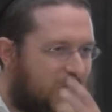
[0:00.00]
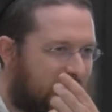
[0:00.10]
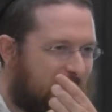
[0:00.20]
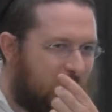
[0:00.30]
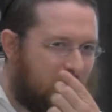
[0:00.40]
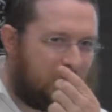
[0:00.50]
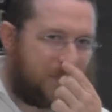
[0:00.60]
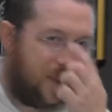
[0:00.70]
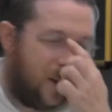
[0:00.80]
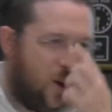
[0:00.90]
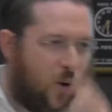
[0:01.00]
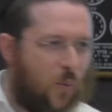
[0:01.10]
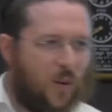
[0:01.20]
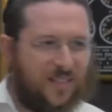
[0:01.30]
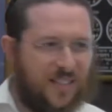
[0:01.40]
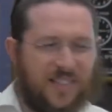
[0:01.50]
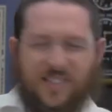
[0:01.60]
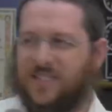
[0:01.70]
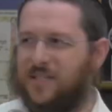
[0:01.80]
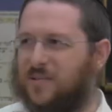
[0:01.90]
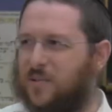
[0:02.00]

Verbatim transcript: So, what this,